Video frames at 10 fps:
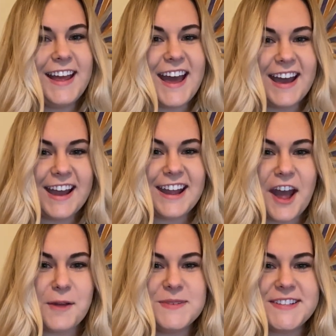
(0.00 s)
Hi,
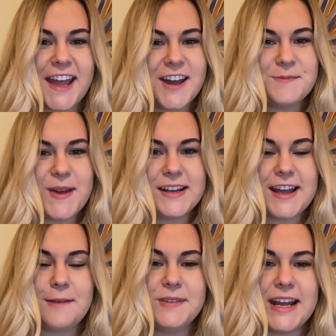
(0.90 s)
I'm Sam, and
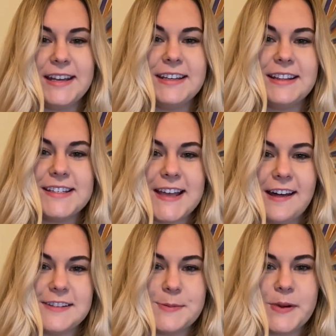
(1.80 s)
I'm an Ending the
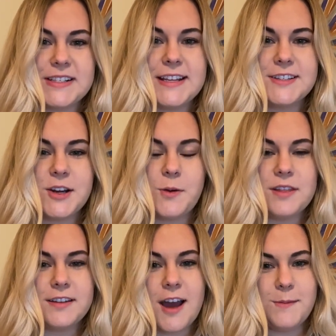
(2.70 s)
Silence presenter
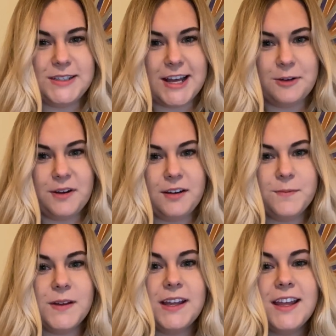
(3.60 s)
with NAMI Delaware.
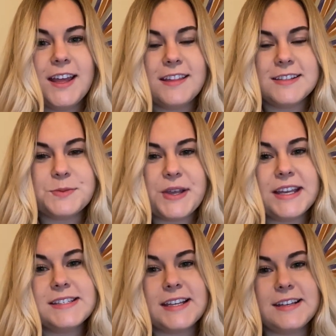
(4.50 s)
This week
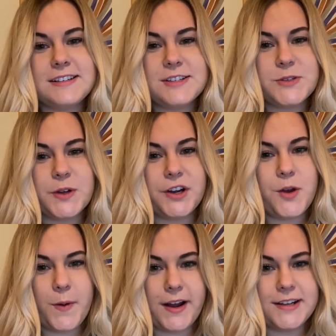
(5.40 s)
is Eating Disorder
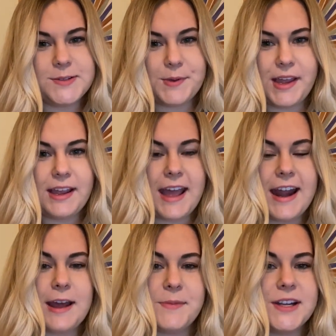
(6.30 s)
Awareness Week,
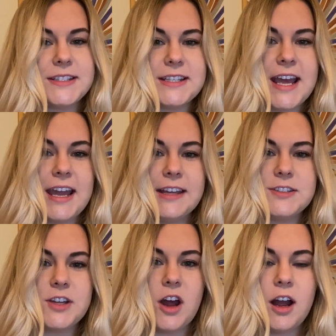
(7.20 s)
and I'm here today
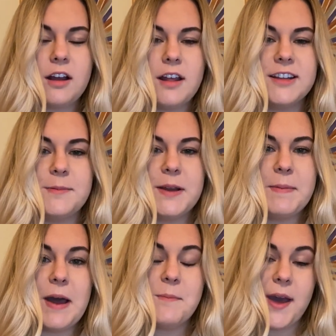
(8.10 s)
to talk a little bit
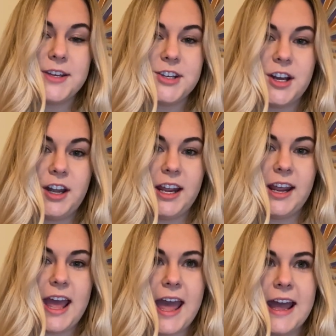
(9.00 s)
about my
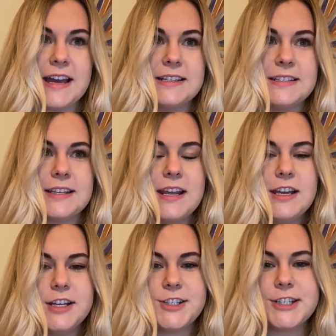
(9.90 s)
journey and
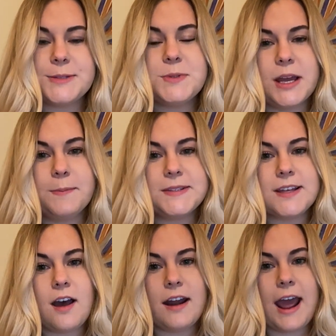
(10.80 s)
share some tips
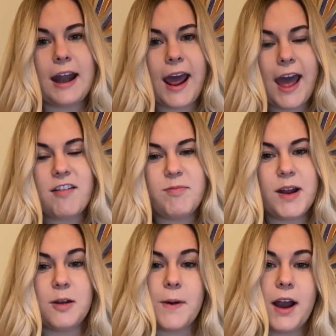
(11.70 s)
on how to have
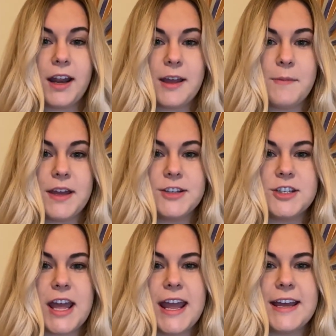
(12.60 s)
better body
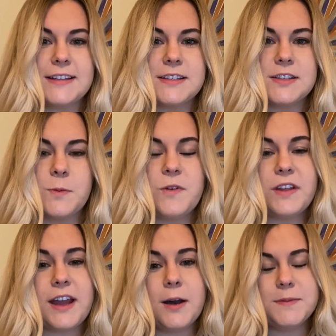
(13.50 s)
image and what
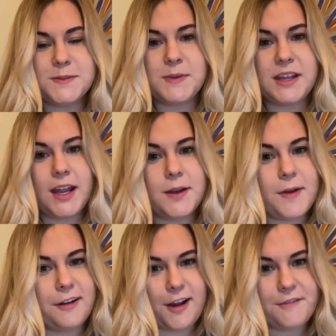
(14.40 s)
really helped me in
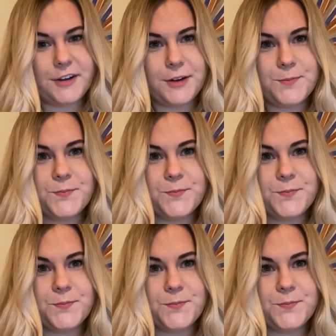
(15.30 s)
my recovery.